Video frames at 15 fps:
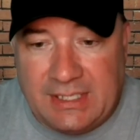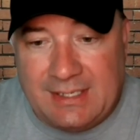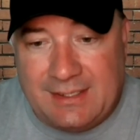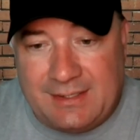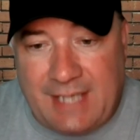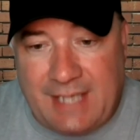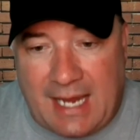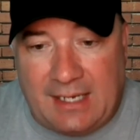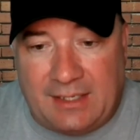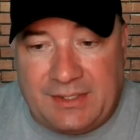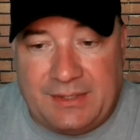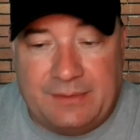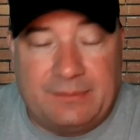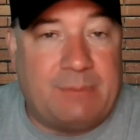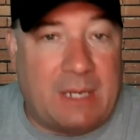
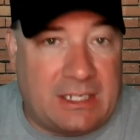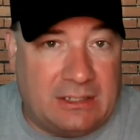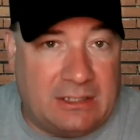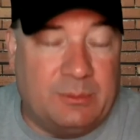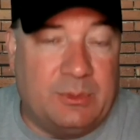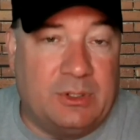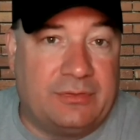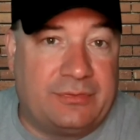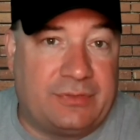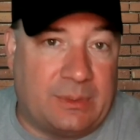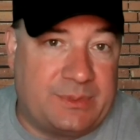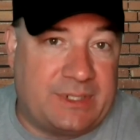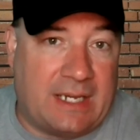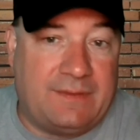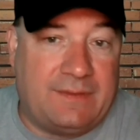Styles making the move
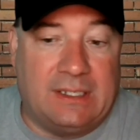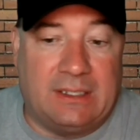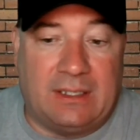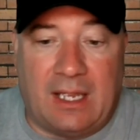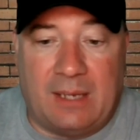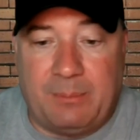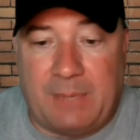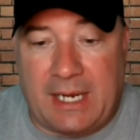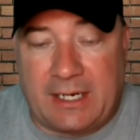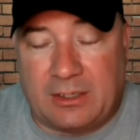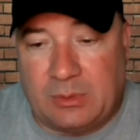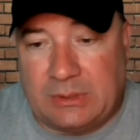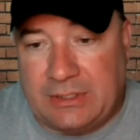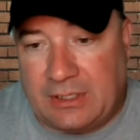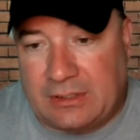from safety to linebacker
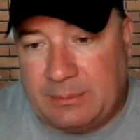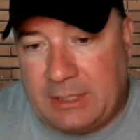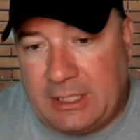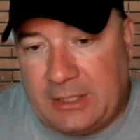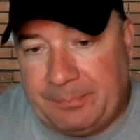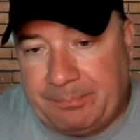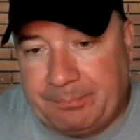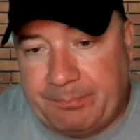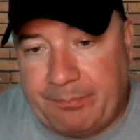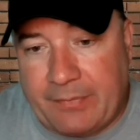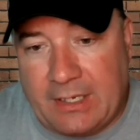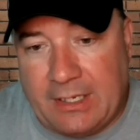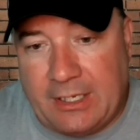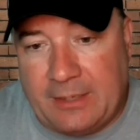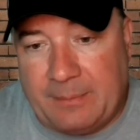we talked about.
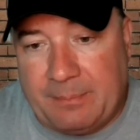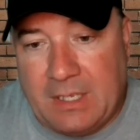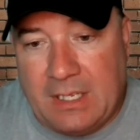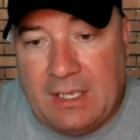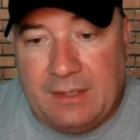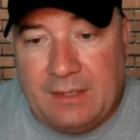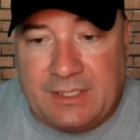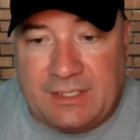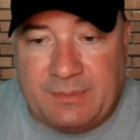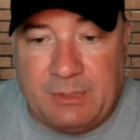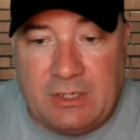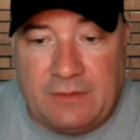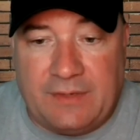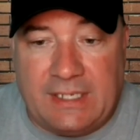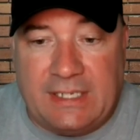This
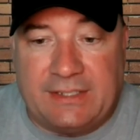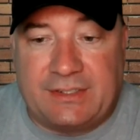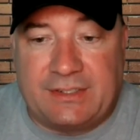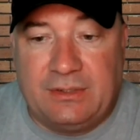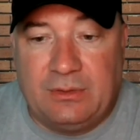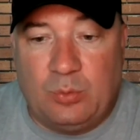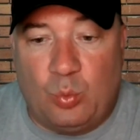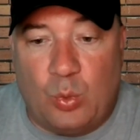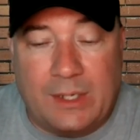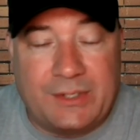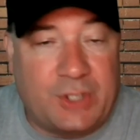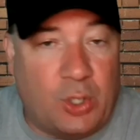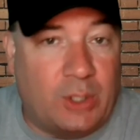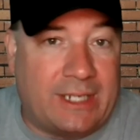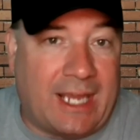move was
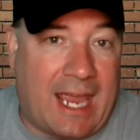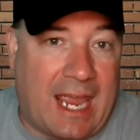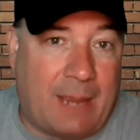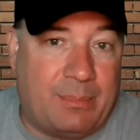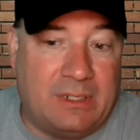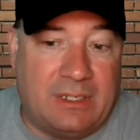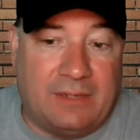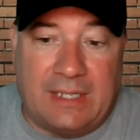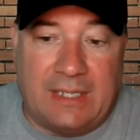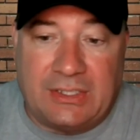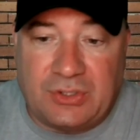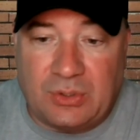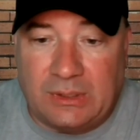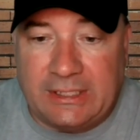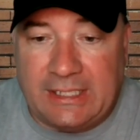going to happen
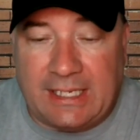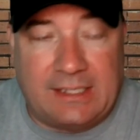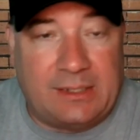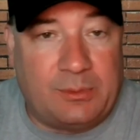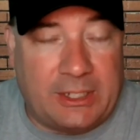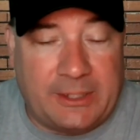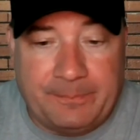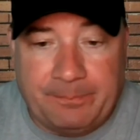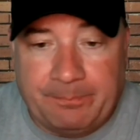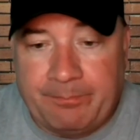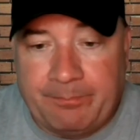eventually anyway.